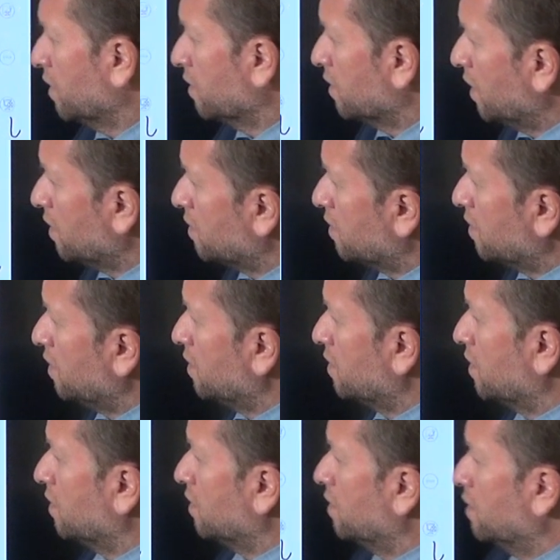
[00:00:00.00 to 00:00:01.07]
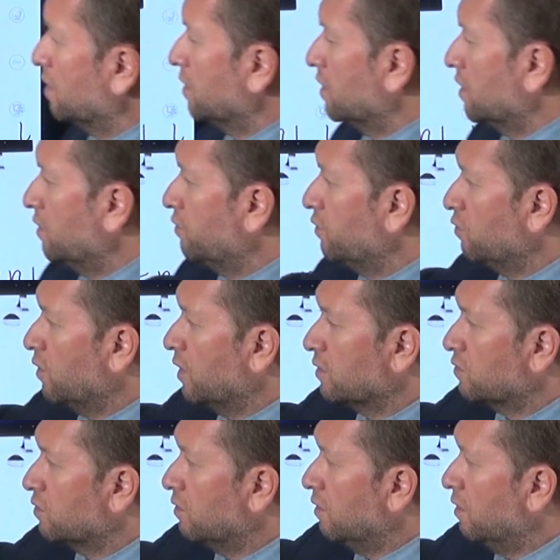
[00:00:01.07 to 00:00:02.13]
That's the reason, if you
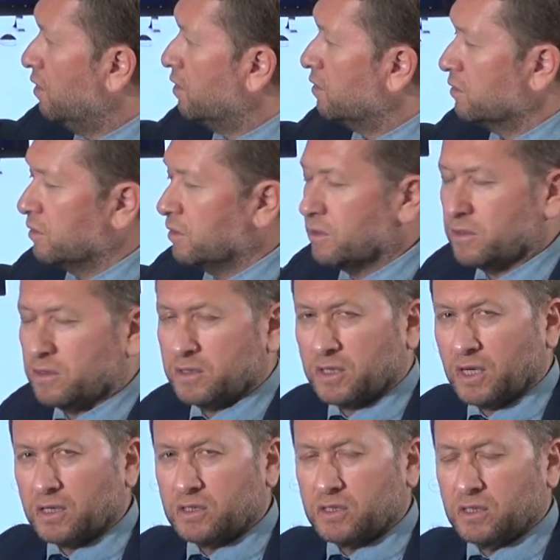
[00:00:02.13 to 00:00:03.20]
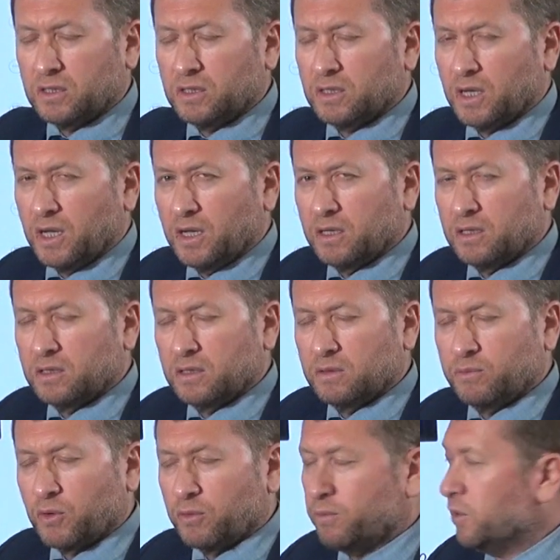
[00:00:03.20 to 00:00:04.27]
want to learn the structure and the
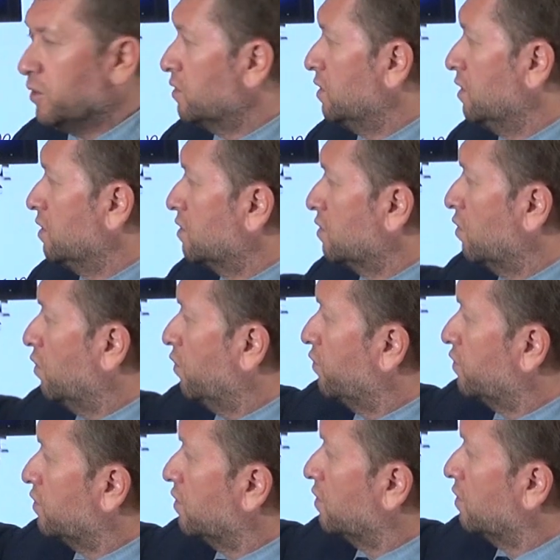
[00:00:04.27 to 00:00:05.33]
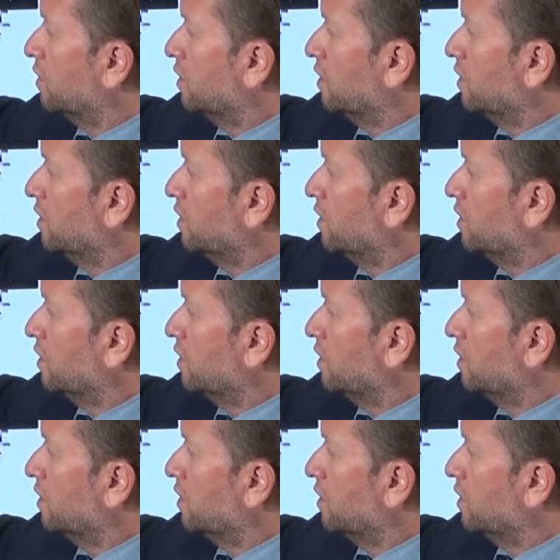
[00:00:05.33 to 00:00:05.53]
properties of the